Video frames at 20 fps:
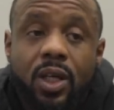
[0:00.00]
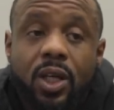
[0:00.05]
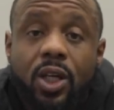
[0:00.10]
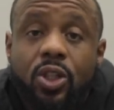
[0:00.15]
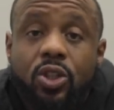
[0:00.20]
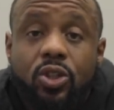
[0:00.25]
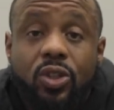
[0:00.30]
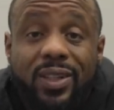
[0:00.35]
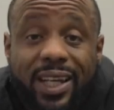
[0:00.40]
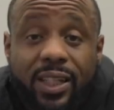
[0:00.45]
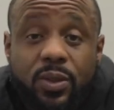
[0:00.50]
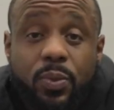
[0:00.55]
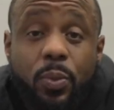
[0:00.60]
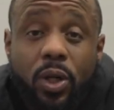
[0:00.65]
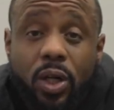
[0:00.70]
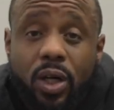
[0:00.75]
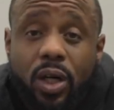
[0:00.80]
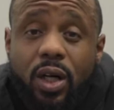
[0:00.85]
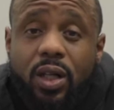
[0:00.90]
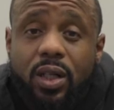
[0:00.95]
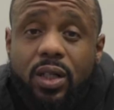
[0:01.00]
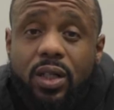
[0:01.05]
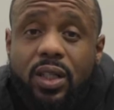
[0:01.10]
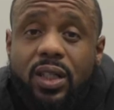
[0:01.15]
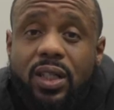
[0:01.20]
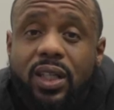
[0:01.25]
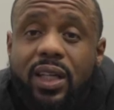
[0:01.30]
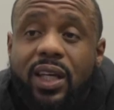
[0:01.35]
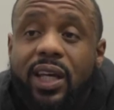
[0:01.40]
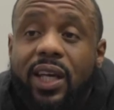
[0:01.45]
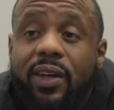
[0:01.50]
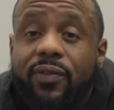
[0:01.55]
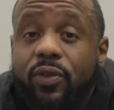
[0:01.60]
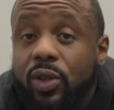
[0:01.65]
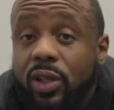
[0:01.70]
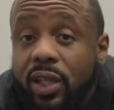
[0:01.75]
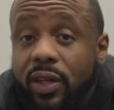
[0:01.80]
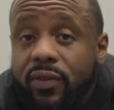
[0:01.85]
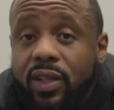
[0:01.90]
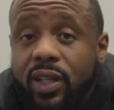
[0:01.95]
So that's Bar. If you
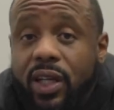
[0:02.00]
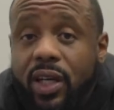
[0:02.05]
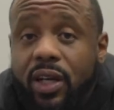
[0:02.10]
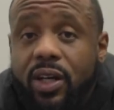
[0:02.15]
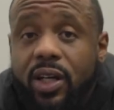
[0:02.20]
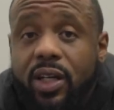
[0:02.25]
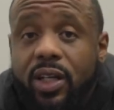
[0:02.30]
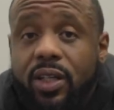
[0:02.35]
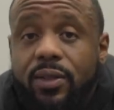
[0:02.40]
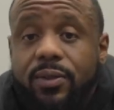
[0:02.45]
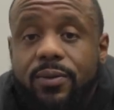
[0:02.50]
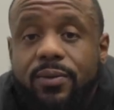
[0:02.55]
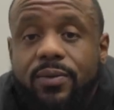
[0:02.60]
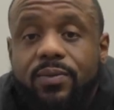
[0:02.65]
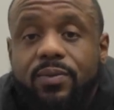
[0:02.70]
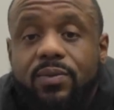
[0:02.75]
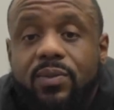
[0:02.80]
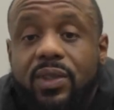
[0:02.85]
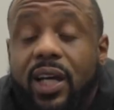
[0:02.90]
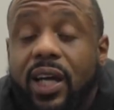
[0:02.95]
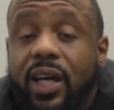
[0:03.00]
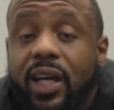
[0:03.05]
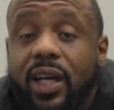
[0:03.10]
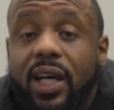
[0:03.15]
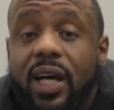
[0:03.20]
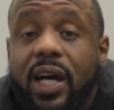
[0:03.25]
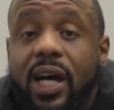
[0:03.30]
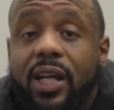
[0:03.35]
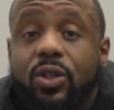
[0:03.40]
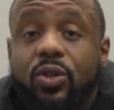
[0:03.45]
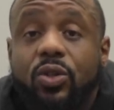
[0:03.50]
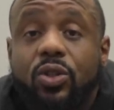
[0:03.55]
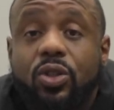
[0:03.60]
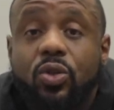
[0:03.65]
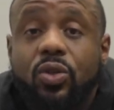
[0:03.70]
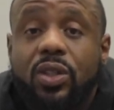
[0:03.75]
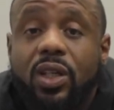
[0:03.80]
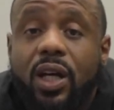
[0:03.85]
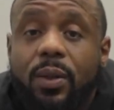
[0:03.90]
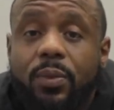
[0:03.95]
live in the area, hey, I do 2
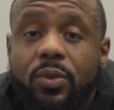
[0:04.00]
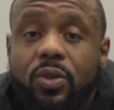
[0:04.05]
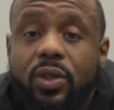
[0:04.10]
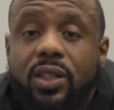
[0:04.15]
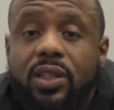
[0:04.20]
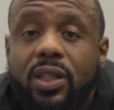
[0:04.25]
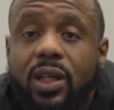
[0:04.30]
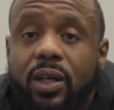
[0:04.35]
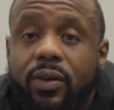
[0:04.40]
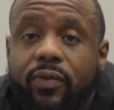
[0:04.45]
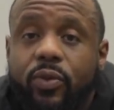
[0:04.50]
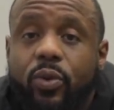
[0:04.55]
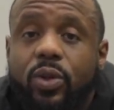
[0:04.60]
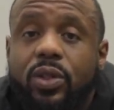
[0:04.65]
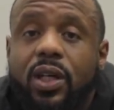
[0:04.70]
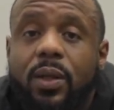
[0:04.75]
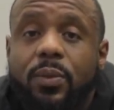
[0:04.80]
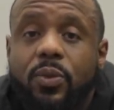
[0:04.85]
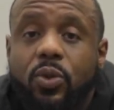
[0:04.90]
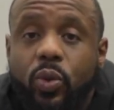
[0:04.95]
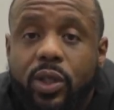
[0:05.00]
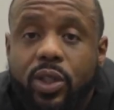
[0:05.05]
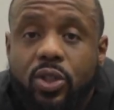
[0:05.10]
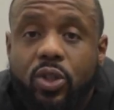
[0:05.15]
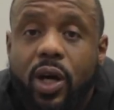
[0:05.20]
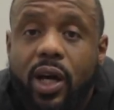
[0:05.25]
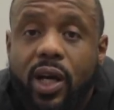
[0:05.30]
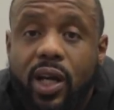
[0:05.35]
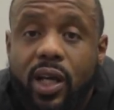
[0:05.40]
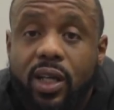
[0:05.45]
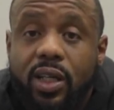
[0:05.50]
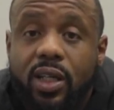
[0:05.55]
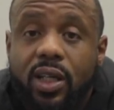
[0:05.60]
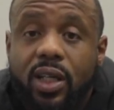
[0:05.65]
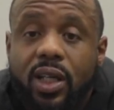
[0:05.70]
times, 3 times, 4 times a week training.